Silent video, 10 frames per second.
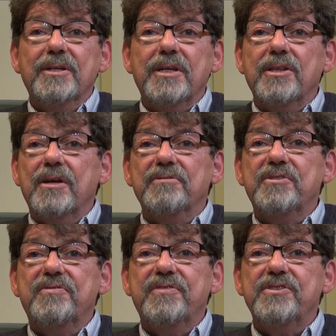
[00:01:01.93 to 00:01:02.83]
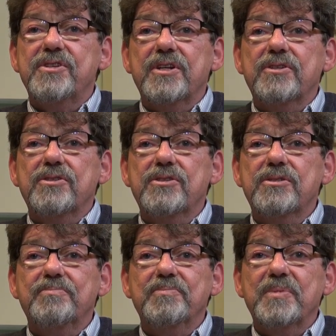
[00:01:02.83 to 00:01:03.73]
He loves
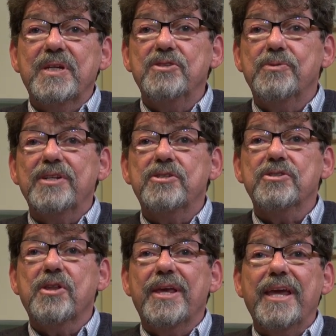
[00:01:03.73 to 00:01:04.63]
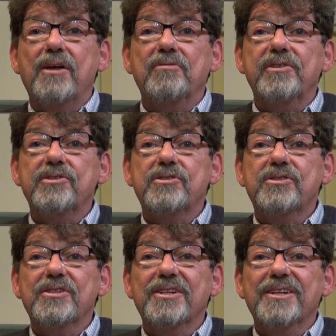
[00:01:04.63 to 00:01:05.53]
physics, he dresses like
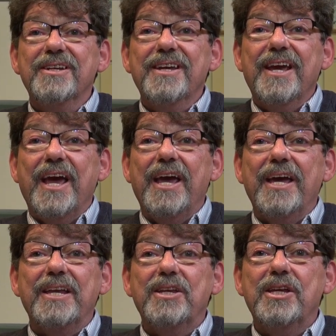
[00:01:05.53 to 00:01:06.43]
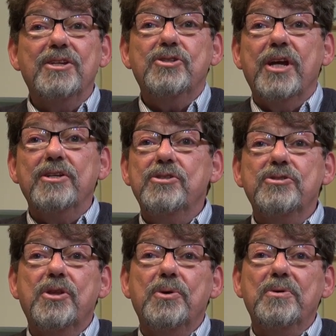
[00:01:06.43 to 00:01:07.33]
Elvis, and he
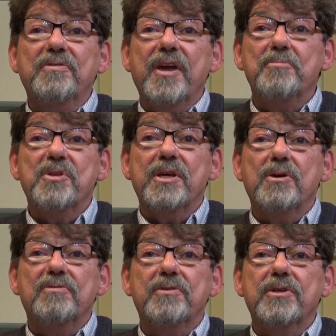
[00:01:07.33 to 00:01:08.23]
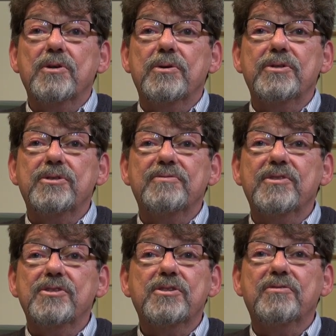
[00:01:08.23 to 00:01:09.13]
changes the whole family over the course of
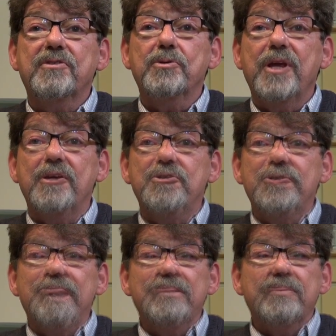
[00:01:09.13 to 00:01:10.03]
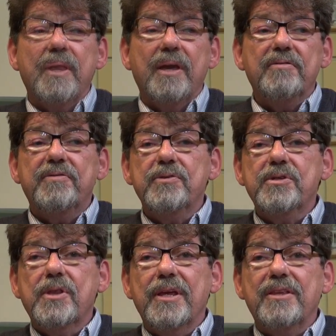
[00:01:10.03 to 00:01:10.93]
just a few days. Well, I
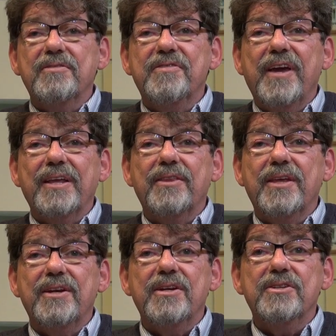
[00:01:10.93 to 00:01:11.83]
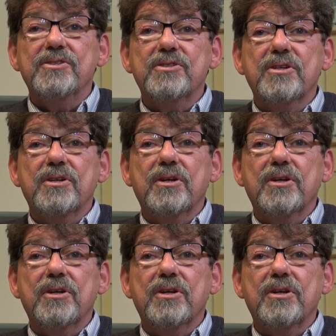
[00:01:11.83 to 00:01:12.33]
first like the fact that it is